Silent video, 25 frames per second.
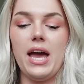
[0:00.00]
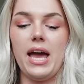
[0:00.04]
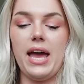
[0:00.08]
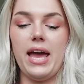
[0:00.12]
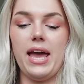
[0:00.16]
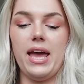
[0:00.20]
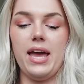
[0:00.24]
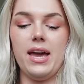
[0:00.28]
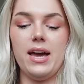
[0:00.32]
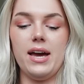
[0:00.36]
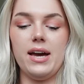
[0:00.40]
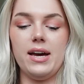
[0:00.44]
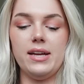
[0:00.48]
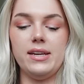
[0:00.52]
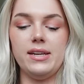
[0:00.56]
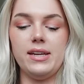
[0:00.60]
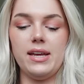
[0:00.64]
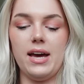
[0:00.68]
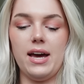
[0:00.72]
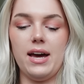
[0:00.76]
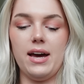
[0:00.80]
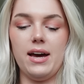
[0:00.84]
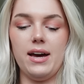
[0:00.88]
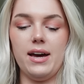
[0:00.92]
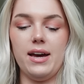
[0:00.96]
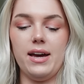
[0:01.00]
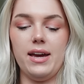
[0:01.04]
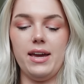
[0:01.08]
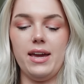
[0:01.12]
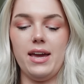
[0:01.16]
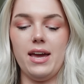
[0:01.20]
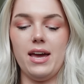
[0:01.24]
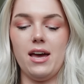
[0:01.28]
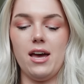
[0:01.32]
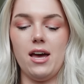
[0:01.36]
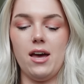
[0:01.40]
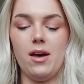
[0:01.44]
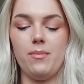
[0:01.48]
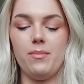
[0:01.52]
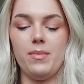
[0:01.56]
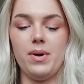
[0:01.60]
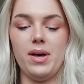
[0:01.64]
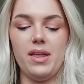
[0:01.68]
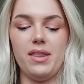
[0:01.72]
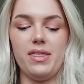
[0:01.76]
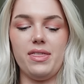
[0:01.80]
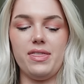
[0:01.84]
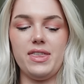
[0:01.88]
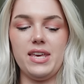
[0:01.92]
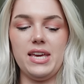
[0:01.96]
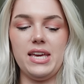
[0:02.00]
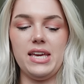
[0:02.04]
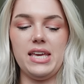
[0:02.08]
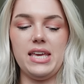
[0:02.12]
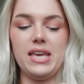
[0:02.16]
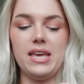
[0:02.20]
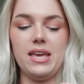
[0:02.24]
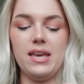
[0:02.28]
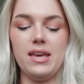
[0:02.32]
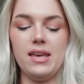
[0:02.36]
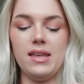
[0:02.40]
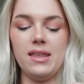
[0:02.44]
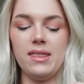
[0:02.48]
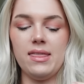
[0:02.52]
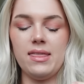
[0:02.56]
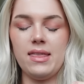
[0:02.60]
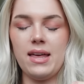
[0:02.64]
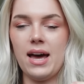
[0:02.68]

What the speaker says: and I am thinking